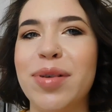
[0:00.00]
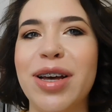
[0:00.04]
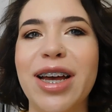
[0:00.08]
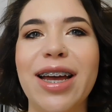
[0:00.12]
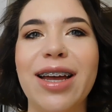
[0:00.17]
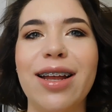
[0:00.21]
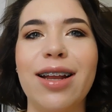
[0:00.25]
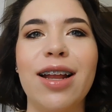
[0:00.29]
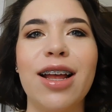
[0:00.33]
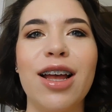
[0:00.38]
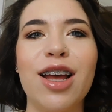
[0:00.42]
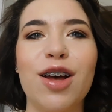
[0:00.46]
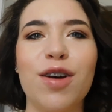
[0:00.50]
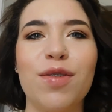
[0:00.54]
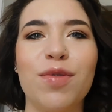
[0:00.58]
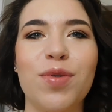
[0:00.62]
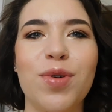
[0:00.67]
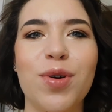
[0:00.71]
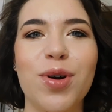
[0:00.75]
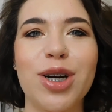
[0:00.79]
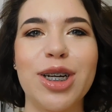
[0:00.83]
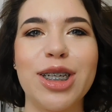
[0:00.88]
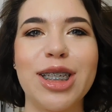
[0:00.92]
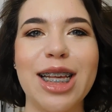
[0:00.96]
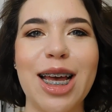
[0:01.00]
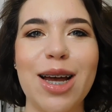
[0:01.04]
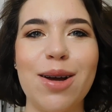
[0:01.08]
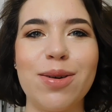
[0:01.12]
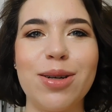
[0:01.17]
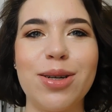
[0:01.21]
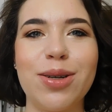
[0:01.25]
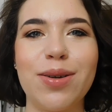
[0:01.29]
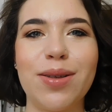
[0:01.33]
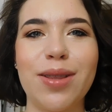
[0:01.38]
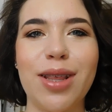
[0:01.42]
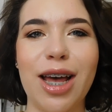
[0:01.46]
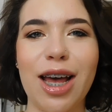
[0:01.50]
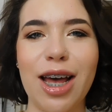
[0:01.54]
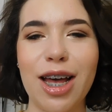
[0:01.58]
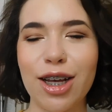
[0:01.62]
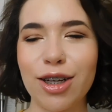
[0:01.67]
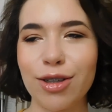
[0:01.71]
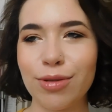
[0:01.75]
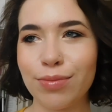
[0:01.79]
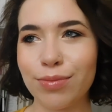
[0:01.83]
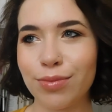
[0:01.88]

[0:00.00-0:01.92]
But of course I would do the